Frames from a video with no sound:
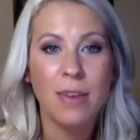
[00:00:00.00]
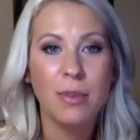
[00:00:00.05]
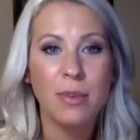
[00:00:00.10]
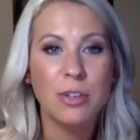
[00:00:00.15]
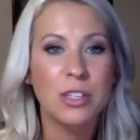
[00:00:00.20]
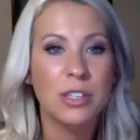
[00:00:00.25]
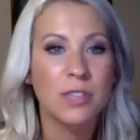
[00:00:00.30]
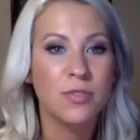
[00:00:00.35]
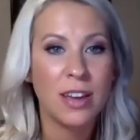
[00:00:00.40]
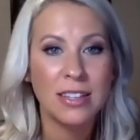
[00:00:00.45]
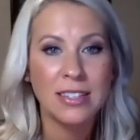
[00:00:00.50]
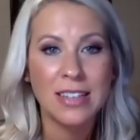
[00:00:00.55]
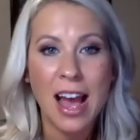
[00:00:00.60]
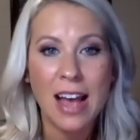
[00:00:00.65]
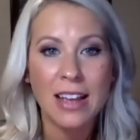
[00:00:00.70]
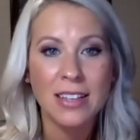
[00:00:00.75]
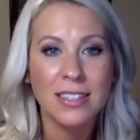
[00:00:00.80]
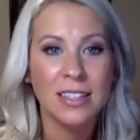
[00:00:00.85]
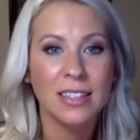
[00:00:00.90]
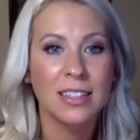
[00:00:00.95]
which is
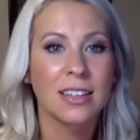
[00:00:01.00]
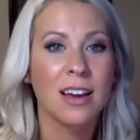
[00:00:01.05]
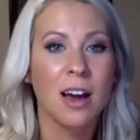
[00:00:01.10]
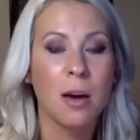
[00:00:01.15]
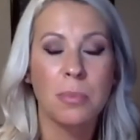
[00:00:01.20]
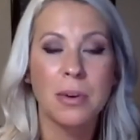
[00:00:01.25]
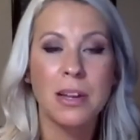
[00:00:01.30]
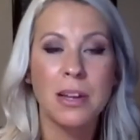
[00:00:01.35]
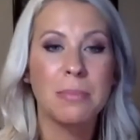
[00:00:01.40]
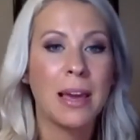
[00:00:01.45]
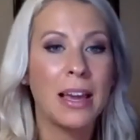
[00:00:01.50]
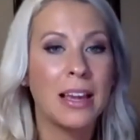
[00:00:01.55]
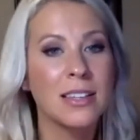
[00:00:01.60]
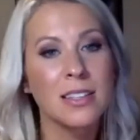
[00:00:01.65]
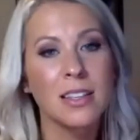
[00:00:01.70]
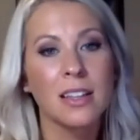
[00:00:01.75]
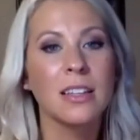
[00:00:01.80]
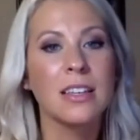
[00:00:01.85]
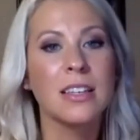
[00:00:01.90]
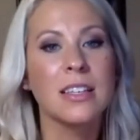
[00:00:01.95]
fantastic. The company pays
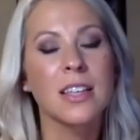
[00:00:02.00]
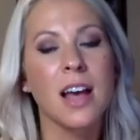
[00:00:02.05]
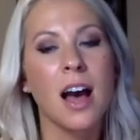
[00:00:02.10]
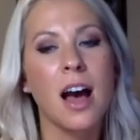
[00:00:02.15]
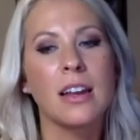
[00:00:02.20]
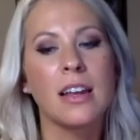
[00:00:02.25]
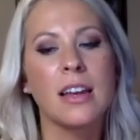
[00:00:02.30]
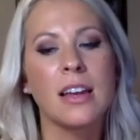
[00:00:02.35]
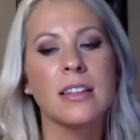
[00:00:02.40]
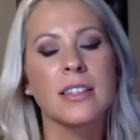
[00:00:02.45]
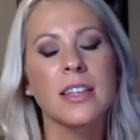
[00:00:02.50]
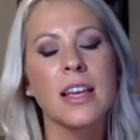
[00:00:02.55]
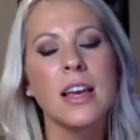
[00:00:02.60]
the lease on it.